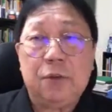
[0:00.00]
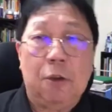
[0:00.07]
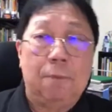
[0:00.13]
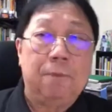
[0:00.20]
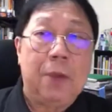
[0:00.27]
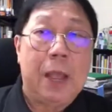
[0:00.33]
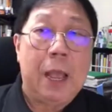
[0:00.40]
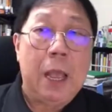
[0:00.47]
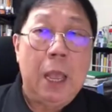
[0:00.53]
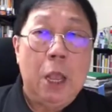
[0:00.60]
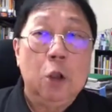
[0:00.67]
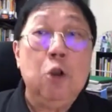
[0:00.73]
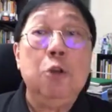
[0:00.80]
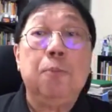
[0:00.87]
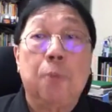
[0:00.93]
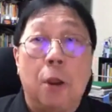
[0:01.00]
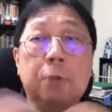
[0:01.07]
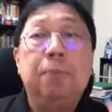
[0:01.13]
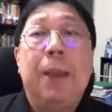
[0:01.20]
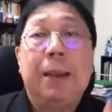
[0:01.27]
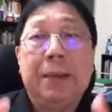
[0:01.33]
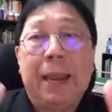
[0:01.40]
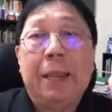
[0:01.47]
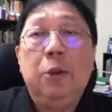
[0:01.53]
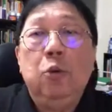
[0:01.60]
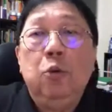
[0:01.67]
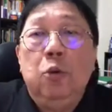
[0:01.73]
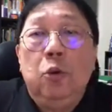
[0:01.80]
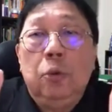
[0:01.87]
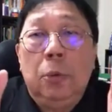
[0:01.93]
of good prospect that
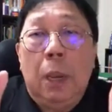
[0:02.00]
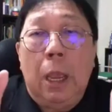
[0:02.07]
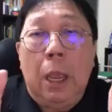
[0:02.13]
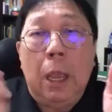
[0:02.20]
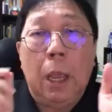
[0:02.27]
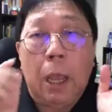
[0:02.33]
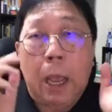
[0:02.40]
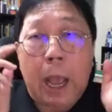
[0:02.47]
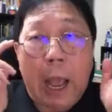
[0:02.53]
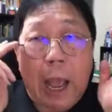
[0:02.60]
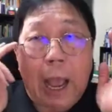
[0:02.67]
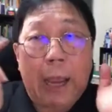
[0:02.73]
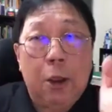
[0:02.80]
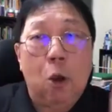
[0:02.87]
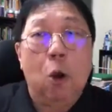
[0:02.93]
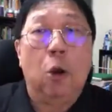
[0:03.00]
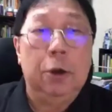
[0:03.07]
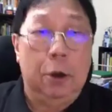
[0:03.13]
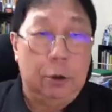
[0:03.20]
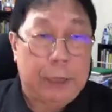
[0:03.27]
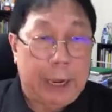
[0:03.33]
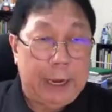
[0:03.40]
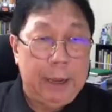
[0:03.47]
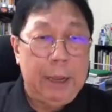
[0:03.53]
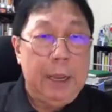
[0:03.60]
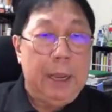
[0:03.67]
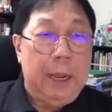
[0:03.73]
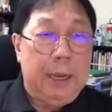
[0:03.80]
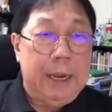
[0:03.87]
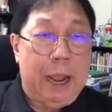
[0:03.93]
you should eye on. Okay?
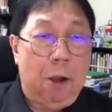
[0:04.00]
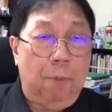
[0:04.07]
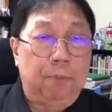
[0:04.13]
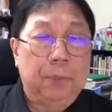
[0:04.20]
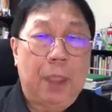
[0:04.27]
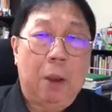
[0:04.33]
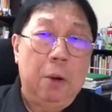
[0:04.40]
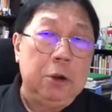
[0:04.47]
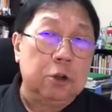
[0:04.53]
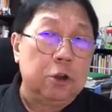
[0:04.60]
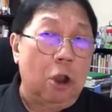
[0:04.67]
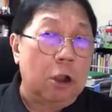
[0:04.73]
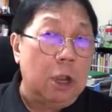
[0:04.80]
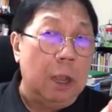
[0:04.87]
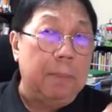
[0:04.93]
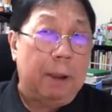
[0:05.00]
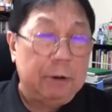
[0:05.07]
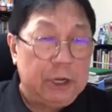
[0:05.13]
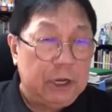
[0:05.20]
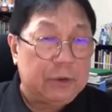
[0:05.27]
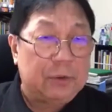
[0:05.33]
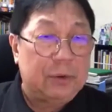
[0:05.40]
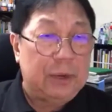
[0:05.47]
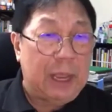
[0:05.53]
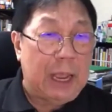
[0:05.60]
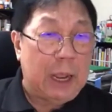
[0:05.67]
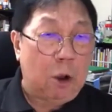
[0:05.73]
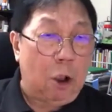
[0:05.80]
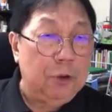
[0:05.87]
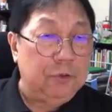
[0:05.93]
Now, I want to talk about this
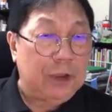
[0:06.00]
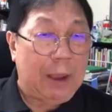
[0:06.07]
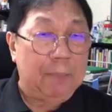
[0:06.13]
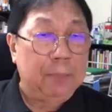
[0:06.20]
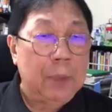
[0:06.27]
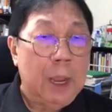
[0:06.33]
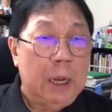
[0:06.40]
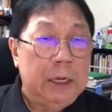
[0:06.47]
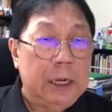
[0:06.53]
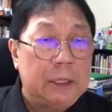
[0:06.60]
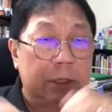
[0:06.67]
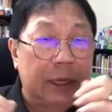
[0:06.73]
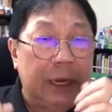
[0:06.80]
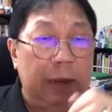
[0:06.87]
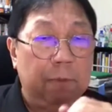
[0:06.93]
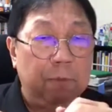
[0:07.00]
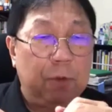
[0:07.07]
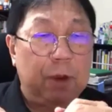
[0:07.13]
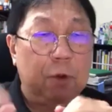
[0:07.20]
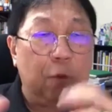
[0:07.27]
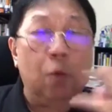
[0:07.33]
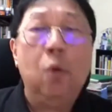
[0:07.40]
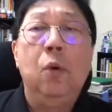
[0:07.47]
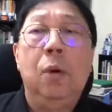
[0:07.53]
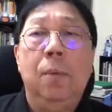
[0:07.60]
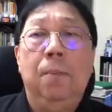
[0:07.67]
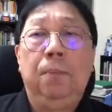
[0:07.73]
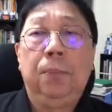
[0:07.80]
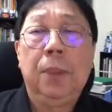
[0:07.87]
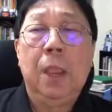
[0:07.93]
concept, the 3 feet rule.
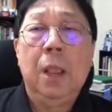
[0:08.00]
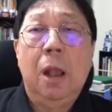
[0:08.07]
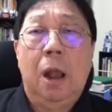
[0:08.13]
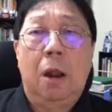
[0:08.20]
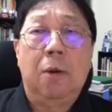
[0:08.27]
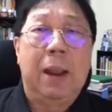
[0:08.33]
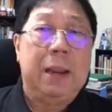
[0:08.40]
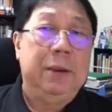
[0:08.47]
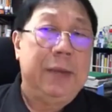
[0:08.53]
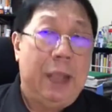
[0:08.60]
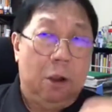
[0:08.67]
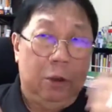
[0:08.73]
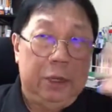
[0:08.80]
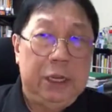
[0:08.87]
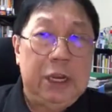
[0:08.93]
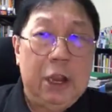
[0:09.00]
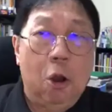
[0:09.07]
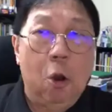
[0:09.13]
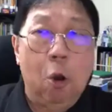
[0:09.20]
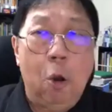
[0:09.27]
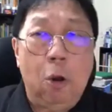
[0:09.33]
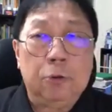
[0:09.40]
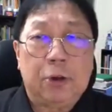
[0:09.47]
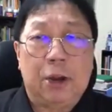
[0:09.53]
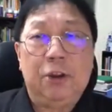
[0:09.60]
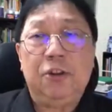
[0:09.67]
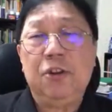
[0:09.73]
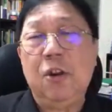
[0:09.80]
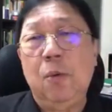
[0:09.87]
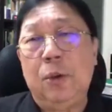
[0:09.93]
Alright, now, in the old
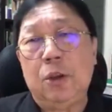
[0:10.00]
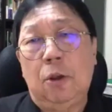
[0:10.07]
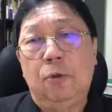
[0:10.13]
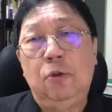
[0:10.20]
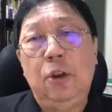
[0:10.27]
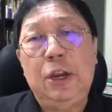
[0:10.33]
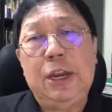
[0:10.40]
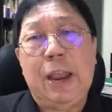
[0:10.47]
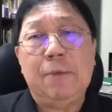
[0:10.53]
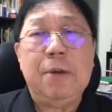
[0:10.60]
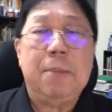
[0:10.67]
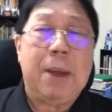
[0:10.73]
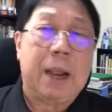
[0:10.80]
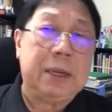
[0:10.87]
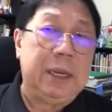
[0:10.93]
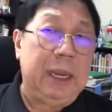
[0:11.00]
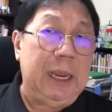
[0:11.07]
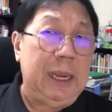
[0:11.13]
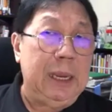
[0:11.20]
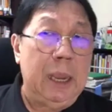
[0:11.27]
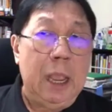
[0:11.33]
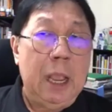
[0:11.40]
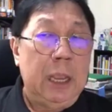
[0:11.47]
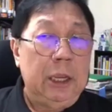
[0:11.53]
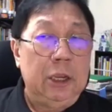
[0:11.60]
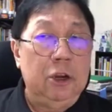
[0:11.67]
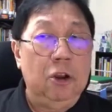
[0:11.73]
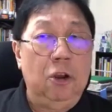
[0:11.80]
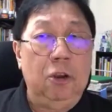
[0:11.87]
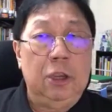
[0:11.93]
traditional ways of doing network marketing,
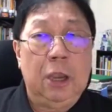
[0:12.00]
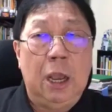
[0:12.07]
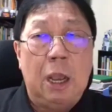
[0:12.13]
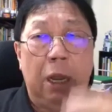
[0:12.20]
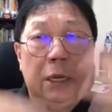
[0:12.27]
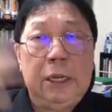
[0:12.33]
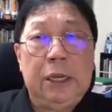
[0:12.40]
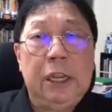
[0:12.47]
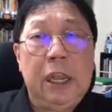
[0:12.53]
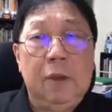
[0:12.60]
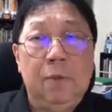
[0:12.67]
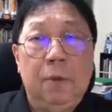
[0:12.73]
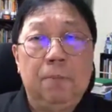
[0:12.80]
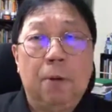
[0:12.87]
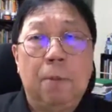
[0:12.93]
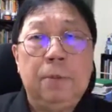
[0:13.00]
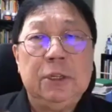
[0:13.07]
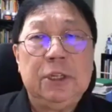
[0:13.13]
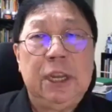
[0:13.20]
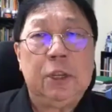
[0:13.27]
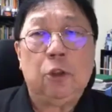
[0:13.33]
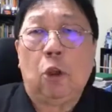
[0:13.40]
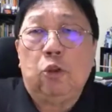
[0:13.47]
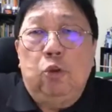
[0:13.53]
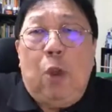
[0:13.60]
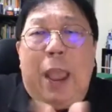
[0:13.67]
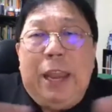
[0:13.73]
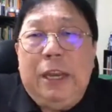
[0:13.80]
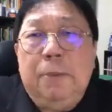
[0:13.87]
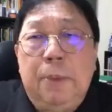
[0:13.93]
your leader will probably say, talk to
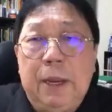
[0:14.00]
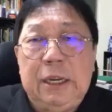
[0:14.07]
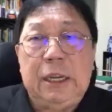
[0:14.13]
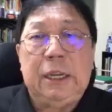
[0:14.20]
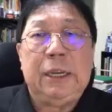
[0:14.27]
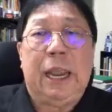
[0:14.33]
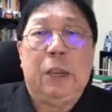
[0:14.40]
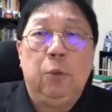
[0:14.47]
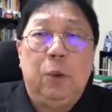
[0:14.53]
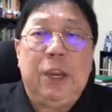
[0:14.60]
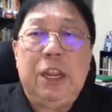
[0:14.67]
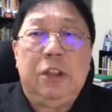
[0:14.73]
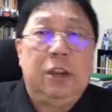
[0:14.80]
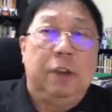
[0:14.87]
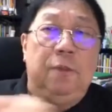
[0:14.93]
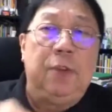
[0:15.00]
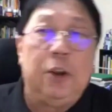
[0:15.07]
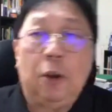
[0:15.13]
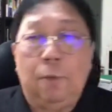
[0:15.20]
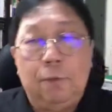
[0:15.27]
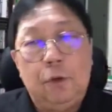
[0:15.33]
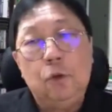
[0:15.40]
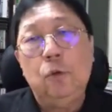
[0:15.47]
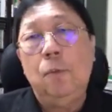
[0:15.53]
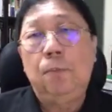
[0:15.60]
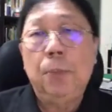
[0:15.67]
anybody that is within 3 feet of you.